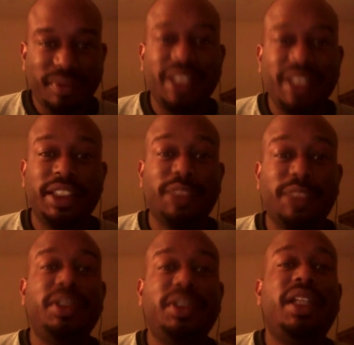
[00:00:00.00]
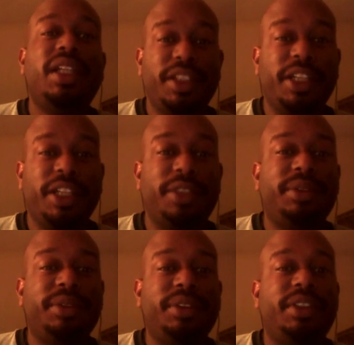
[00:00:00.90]
This one, another
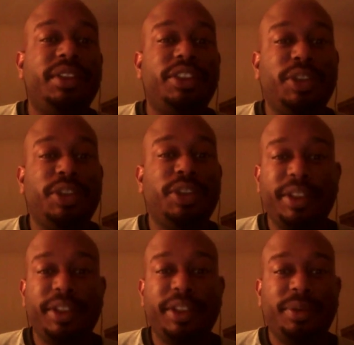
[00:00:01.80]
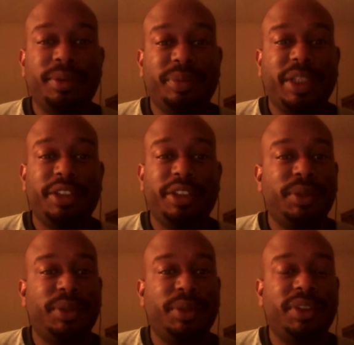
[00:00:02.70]
show stealer, probably
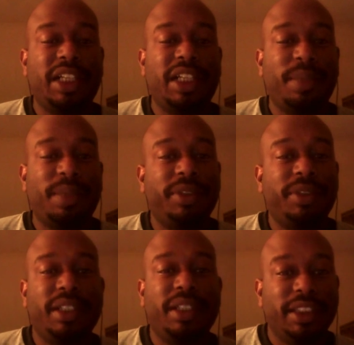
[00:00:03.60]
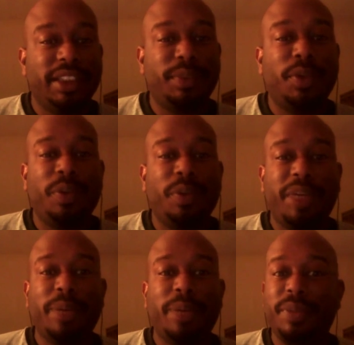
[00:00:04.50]
showstopper. This one on
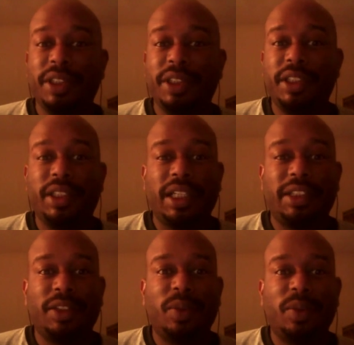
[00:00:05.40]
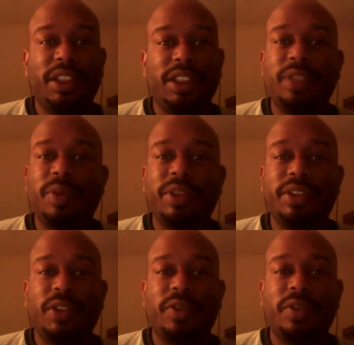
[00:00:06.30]
paper can be good, guys. I hope we get what we
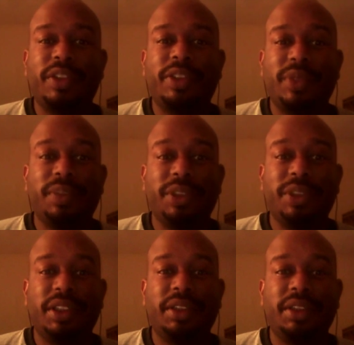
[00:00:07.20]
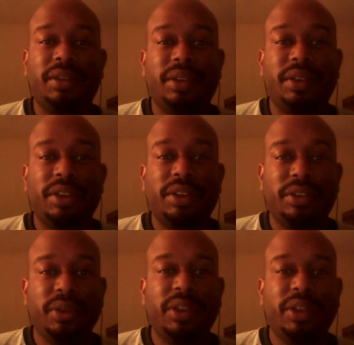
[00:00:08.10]
deserve on this. This could be good.
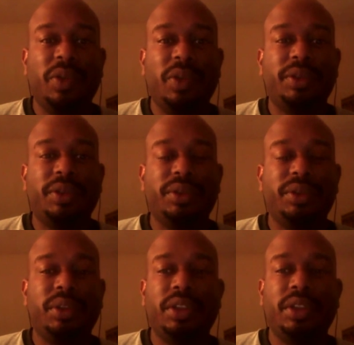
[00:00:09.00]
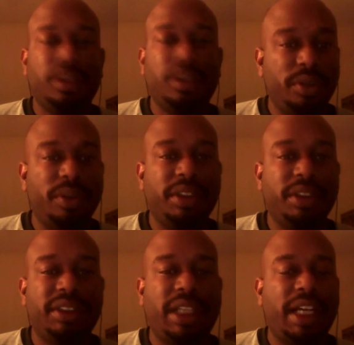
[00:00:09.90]
Two good workers, two good
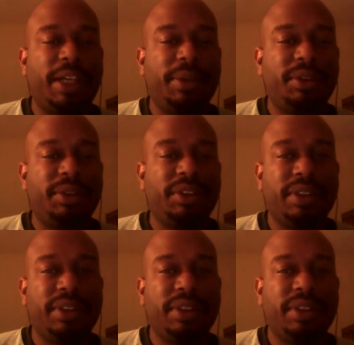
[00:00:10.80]
styles.